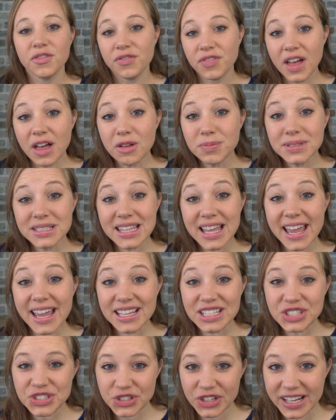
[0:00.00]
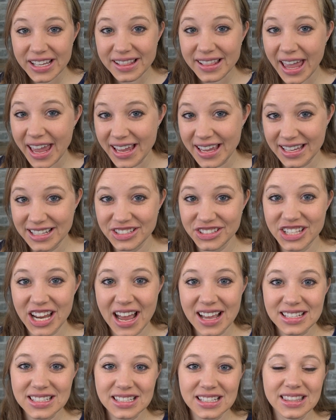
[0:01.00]
Phelps Lake, String Lake, and
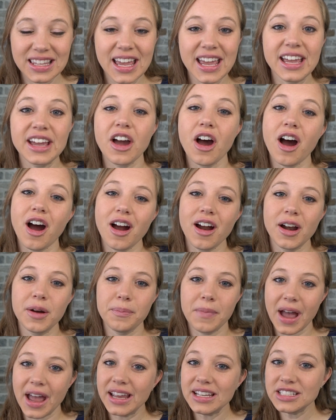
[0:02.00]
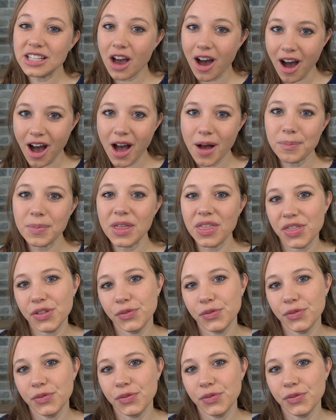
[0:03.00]
Jackson Lake are my top